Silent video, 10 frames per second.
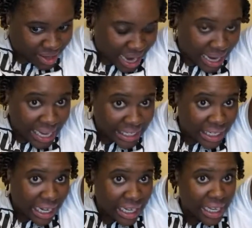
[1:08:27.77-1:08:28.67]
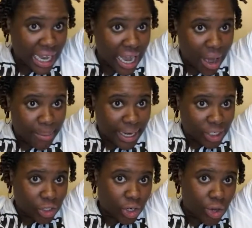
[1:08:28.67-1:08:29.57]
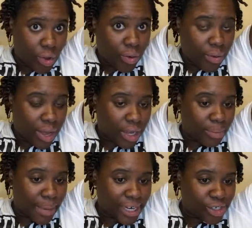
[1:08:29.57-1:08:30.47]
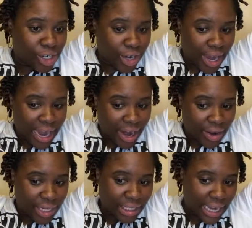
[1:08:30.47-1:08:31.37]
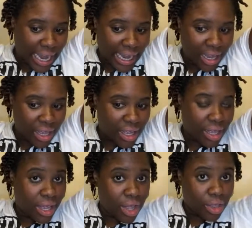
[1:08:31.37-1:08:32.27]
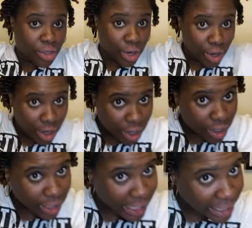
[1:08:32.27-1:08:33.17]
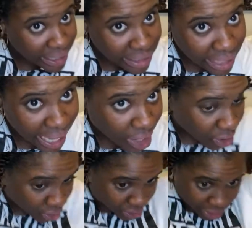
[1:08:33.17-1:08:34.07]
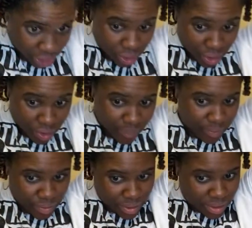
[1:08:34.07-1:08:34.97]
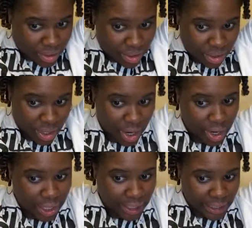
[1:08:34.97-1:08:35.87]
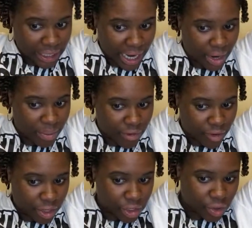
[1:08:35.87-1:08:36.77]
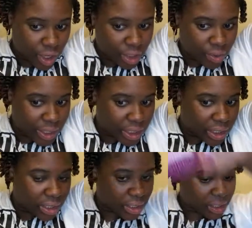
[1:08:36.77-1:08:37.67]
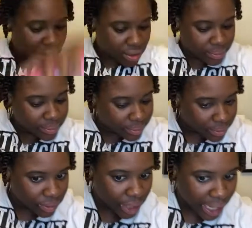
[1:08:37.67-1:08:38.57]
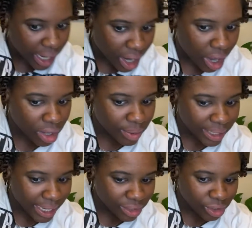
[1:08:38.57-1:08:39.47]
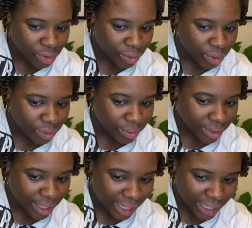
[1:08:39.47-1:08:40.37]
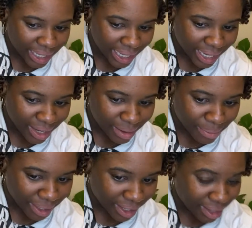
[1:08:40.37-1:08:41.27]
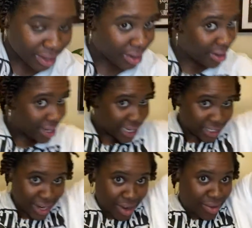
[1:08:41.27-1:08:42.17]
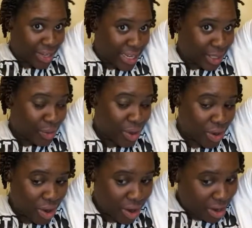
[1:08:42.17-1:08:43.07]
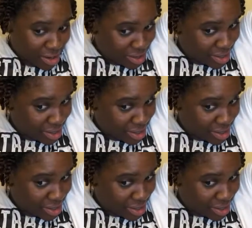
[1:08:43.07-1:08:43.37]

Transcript: And that's another thing, y'all. Make sure you make sure your hair is like thoroughly detangle too. Thoroughly detangle before you start twisting. Okay, all the way down to the root. Kikiing up in here. Yes, y'all. Yes, we are.